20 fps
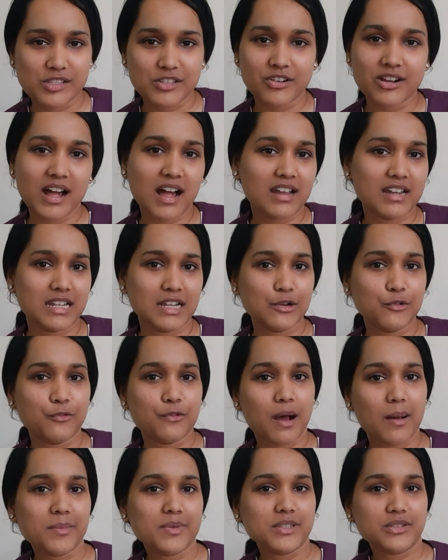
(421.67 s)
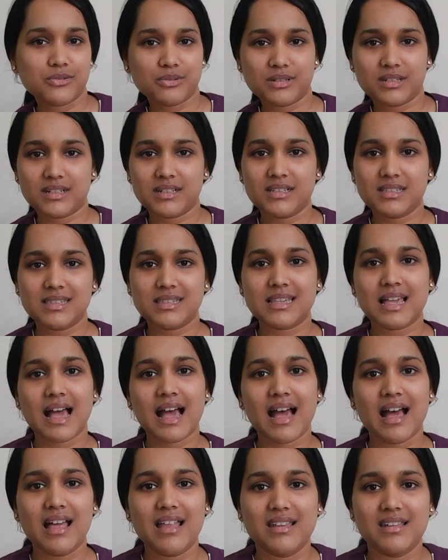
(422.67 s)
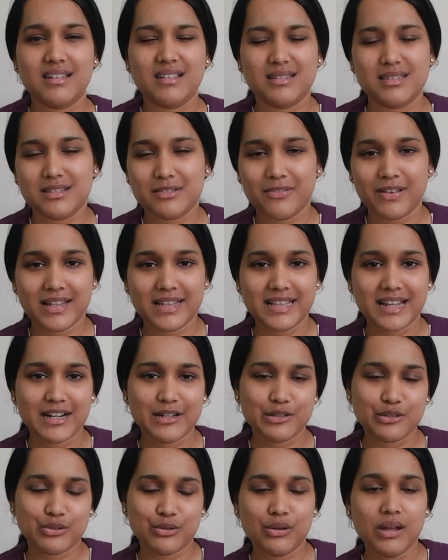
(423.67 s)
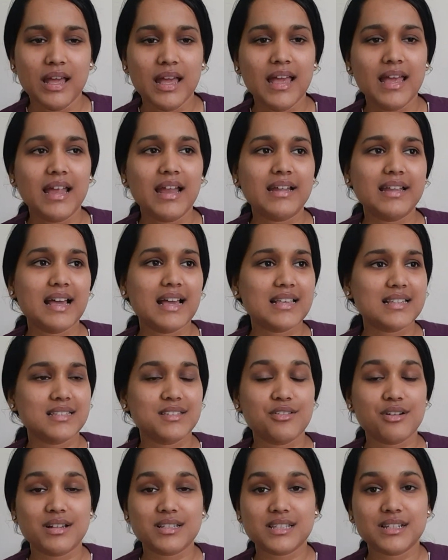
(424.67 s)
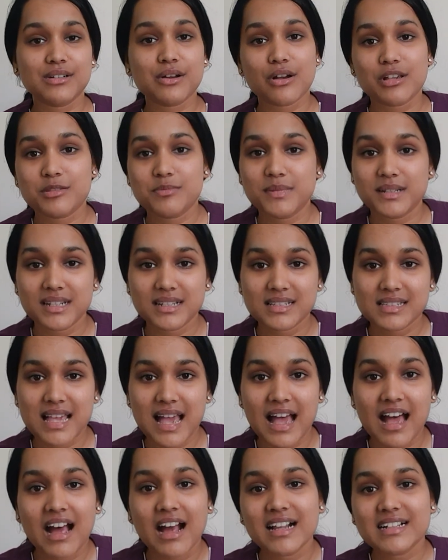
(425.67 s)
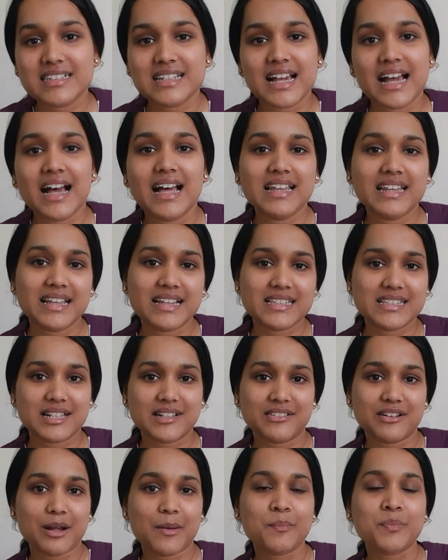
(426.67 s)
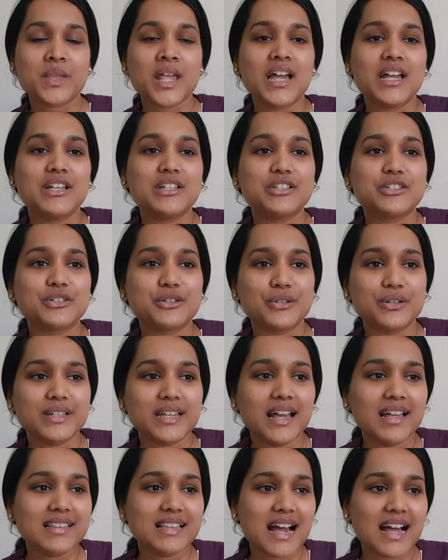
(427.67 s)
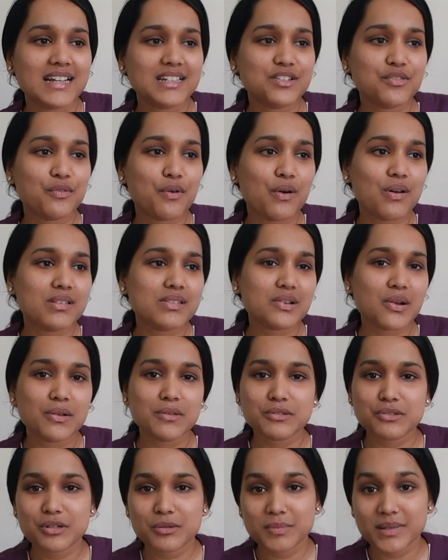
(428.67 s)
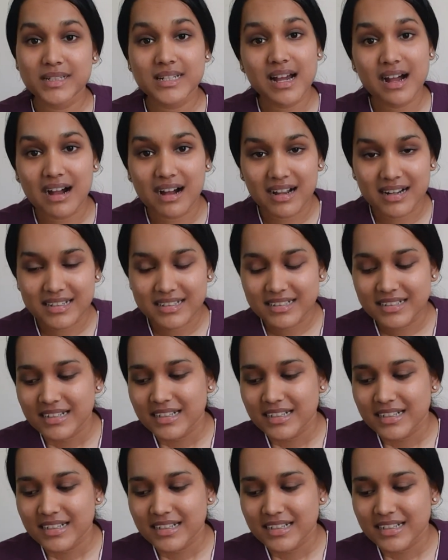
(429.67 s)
regarding pharmaceutics and stuff like that. So it has Drugs and Cosmetics Act and etc. So yeah, that was also a bit hard.